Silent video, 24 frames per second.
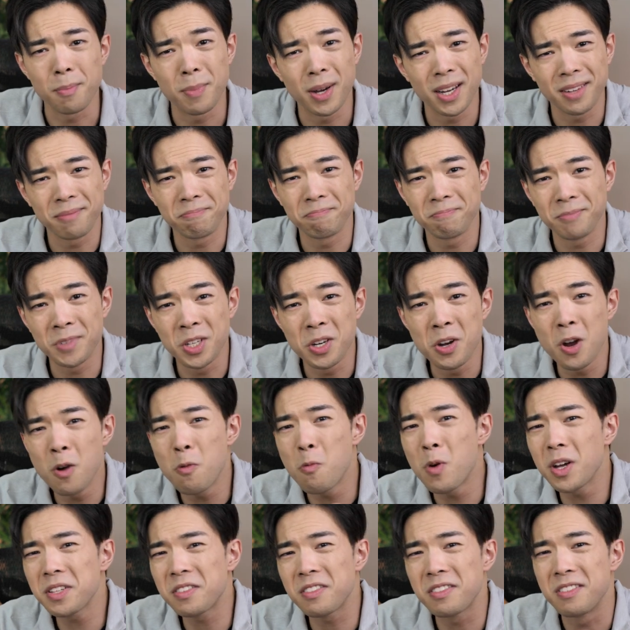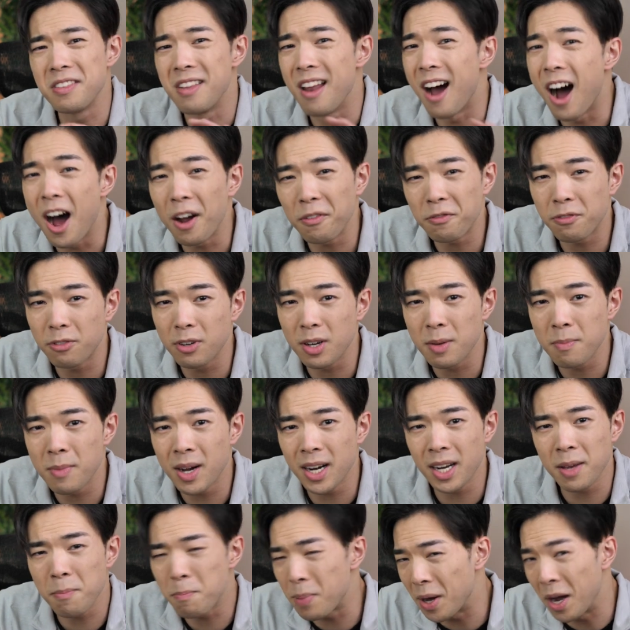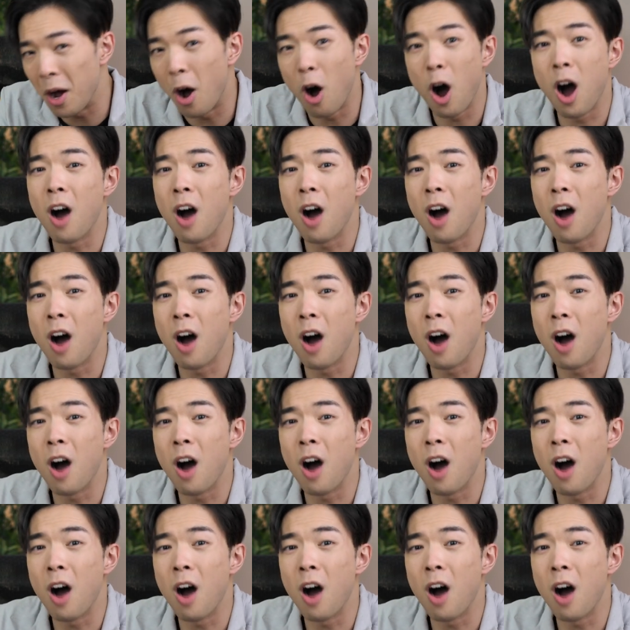but you know what's not free money but